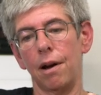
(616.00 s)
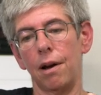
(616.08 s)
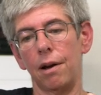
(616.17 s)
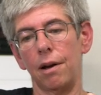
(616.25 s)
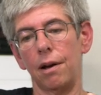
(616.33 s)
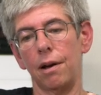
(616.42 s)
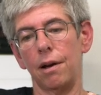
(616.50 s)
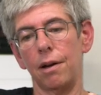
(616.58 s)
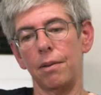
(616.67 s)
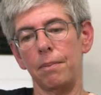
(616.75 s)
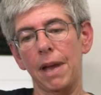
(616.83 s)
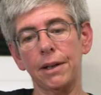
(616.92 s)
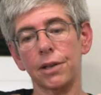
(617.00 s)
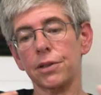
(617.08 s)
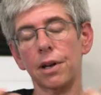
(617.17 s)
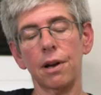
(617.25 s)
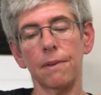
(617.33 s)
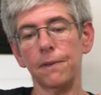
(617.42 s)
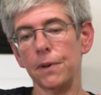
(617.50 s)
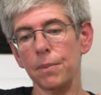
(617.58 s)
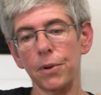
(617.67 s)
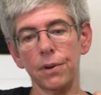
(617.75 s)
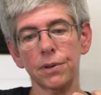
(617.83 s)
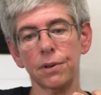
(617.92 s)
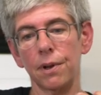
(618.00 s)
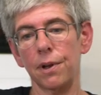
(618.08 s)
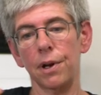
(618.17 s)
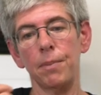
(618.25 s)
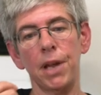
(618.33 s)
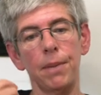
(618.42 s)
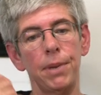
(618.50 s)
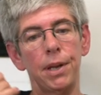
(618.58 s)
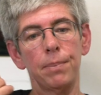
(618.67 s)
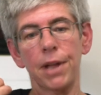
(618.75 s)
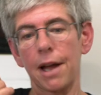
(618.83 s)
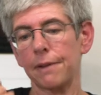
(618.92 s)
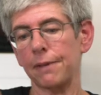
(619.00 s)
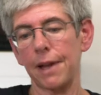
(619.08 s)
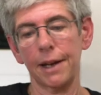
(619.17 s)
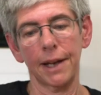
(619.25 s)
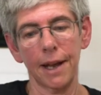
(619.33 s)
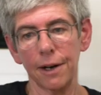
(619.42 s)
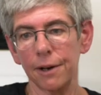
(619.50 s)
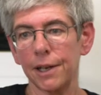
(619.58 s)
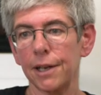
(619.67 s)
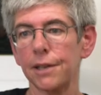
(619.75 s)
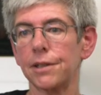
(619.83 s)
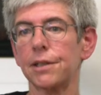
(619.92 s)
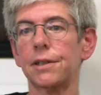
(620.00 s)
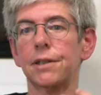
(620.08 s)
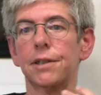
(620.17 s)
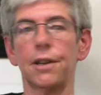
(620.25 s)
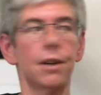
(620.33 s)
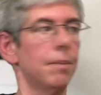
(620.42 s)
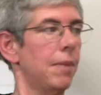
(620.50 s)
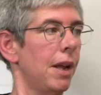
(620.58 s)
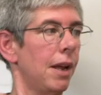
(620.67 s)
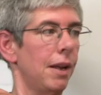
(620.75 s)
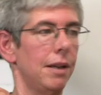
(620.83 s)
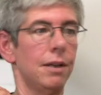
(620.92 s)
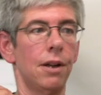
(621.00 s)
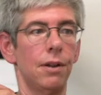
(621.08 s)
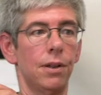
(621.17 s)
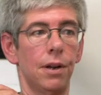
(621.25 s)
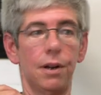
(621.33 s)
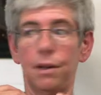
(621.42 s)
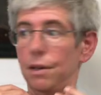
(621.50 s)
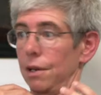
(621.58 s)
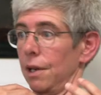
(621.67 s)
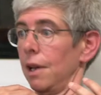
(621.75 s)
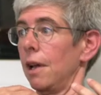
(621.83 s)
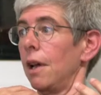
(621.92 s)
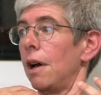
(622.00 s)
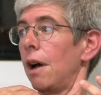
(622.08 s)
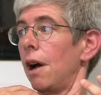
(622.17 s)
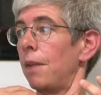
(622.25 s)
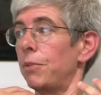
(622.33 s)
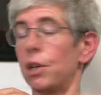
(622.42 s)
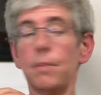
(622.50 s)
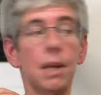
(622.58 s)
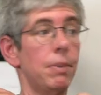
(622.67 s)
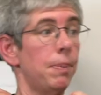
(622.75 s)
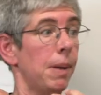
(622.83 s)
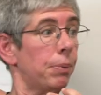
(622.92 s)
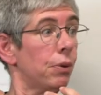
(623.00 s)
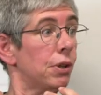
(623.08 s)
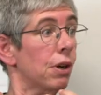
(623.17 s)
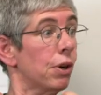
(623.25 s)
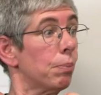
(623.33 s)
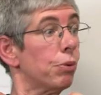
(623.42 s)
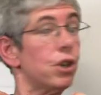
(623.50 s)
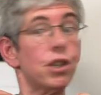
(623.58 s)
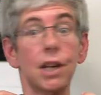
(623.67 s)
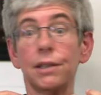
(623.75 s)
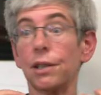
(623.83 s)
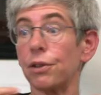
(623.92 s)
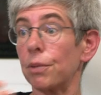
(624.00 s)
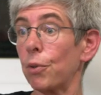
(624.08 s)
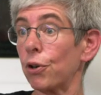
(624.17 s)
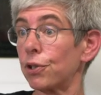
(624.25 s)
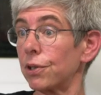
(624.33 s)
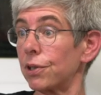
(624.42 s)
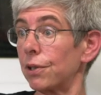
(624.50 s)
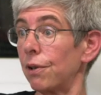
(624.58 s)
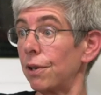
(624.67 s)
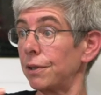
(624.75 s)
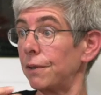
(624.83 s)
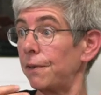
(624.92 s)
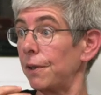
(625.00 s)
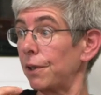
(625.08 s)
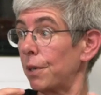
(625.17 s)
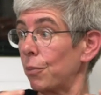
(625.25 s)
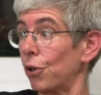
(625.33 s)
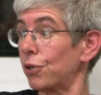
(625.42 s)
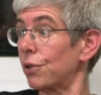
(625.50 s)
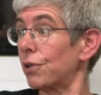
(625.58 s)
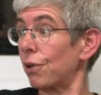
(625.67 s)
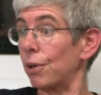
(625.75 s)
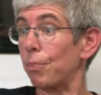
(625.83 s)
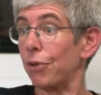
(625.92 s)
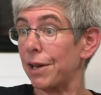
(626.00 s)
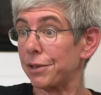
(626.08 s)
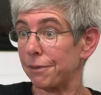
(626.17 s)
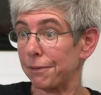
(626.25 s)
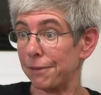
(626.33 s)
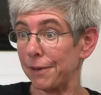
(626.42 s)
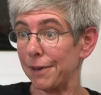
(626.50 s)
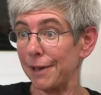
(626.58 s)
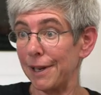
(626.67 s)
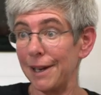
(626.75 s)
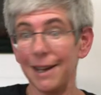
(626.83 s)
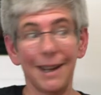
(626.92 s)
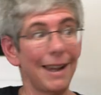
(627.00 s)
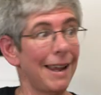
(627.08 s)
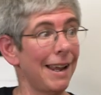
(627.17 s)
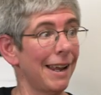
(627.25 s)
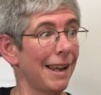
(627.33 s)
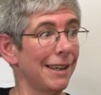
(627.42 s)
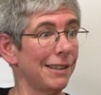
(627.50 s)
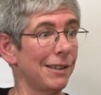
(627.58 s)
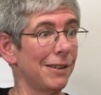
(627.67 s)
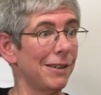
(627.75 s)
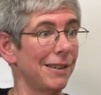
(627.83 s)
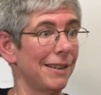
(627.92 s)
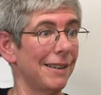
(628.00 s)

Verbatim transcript: uh, make us uncomfortable. So there may be black flag anarchists. There may, you know, there, um, there may be people who don't appreciate that they're marshals at all and feel that marshals are oppressive. And